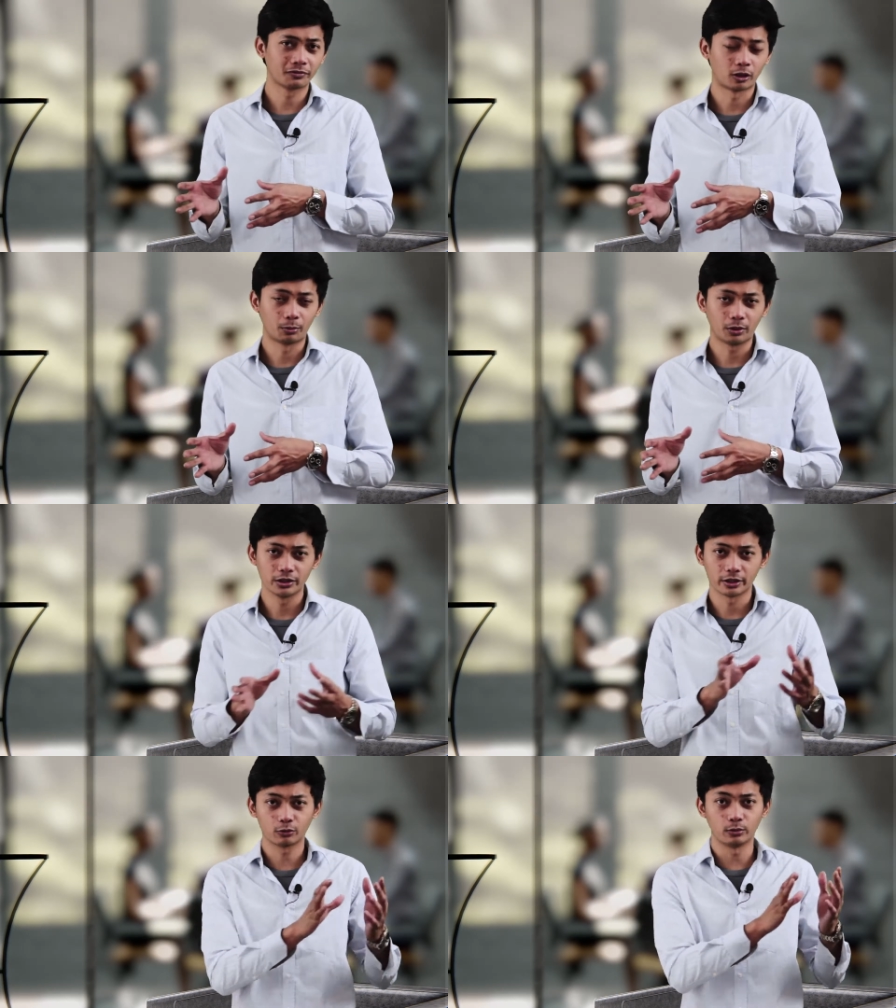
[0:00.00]
our
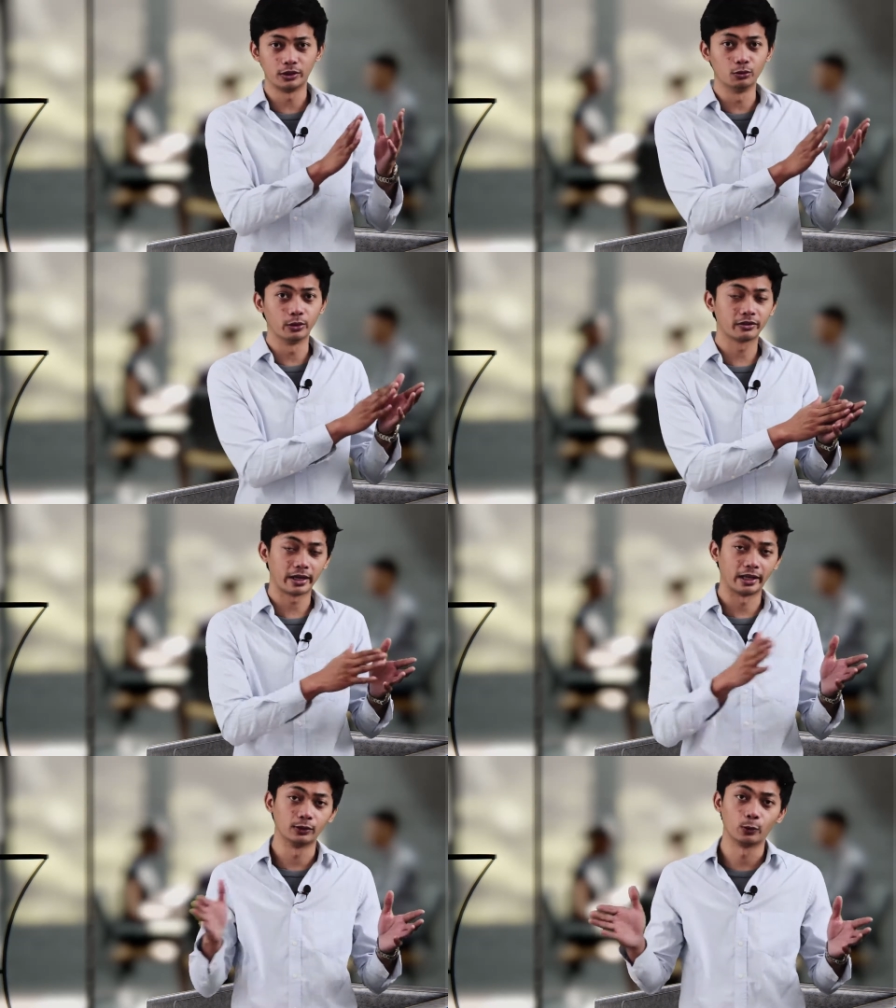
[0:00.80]
projects, we do it
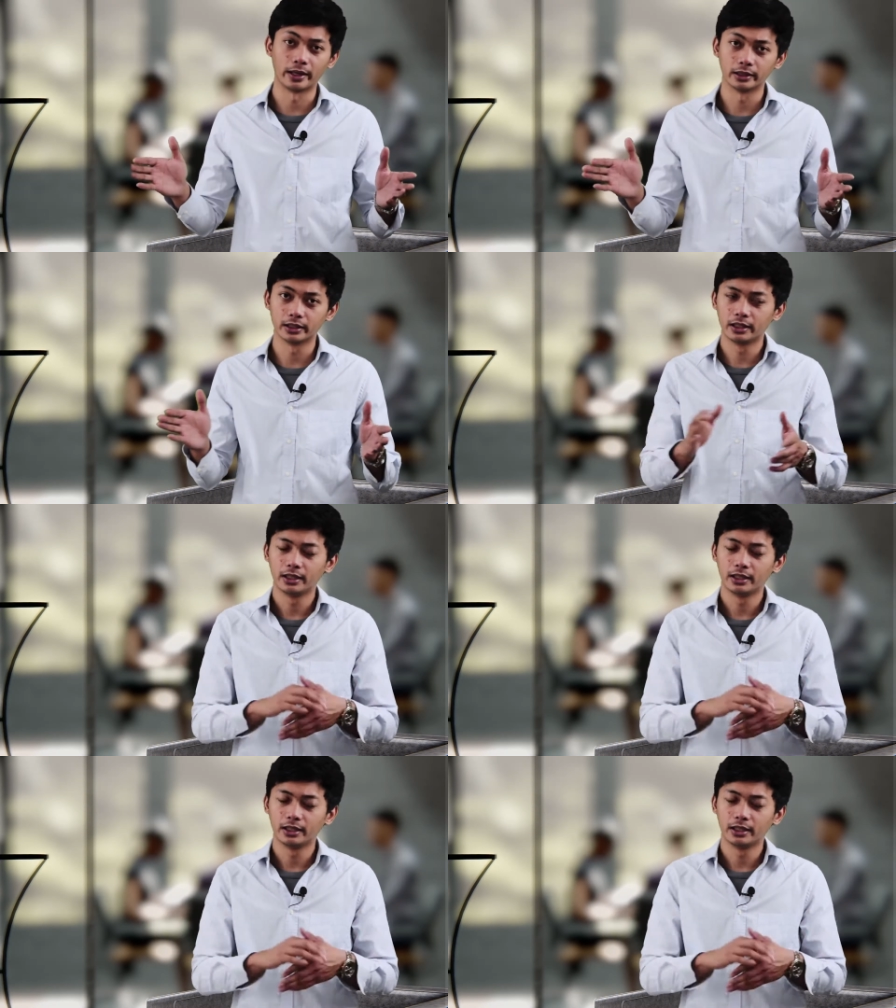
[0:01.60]
end to end.